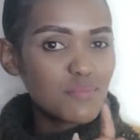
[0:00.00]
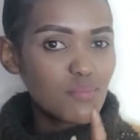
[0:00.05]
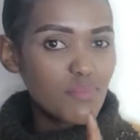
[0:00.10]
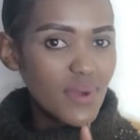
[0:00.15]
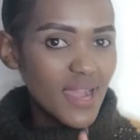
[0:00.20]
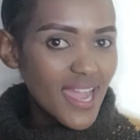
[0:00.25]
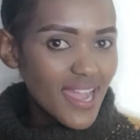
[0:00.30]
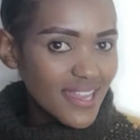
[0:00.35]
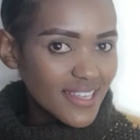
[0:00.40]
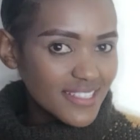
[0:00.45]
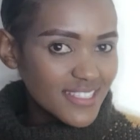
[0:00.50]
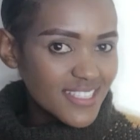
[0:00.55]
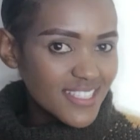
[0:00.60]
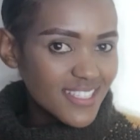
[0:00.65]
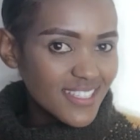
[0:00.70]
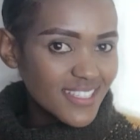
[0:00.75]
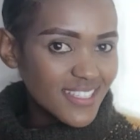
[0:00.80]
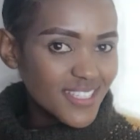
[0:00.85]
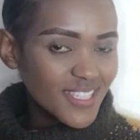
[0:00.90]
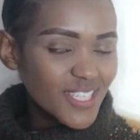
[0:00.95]

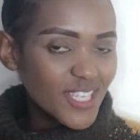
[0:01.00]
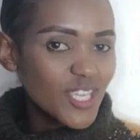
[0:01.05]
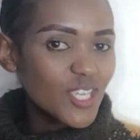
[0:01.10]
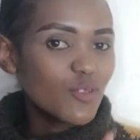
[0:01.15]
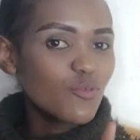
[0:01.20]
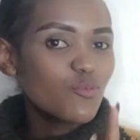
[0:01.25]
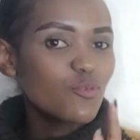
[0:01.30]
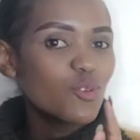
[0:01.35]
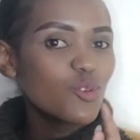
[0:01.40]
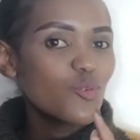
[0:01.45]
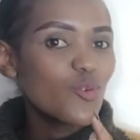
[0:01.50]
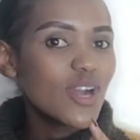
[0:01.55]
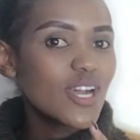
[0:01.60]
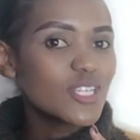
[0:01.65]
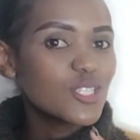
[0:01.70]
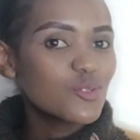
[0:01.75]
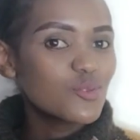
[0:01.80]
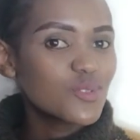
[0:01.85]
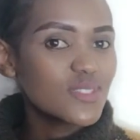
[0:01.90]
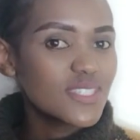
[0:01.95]
But if we were
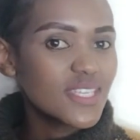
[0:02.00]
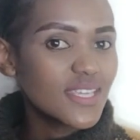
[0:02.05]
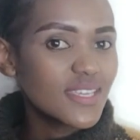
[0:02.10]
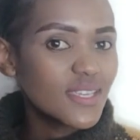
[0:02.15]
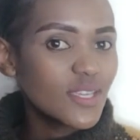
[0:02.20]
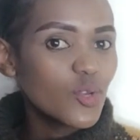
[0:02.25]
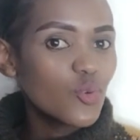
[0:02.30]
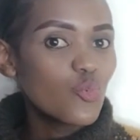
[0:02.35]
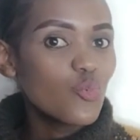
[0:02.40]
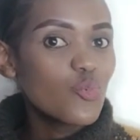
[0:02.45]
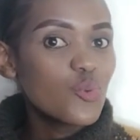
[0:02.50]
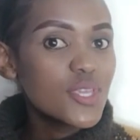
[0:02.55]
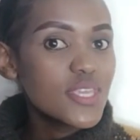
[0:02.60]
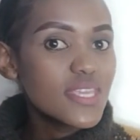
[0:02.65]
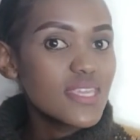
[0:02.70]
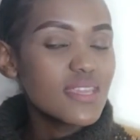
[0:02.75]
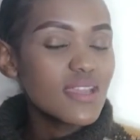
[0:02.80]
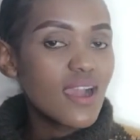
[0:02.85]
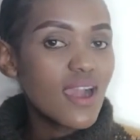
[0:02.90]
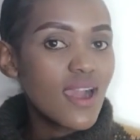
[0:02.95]
to say
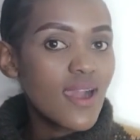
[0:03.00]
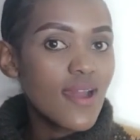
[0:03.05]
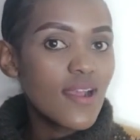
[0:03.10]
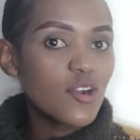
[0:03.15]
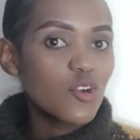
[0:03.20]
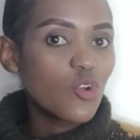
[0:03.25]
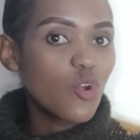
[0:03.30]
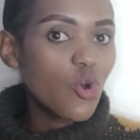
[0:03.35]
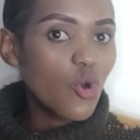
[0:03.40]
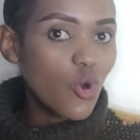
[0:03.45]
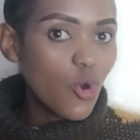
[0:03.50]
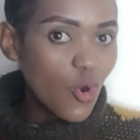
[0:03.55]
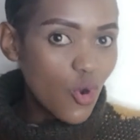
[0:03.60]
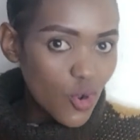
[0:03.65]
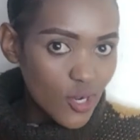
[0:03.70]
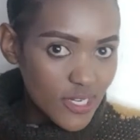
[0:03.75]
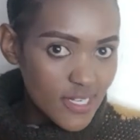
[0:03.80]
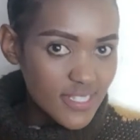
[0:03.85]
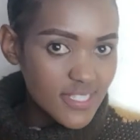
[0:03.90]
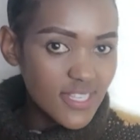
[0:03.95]
we are
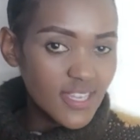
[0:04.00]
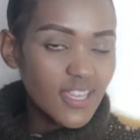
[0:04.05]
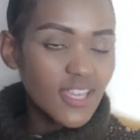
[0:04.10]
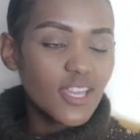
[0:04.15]
called,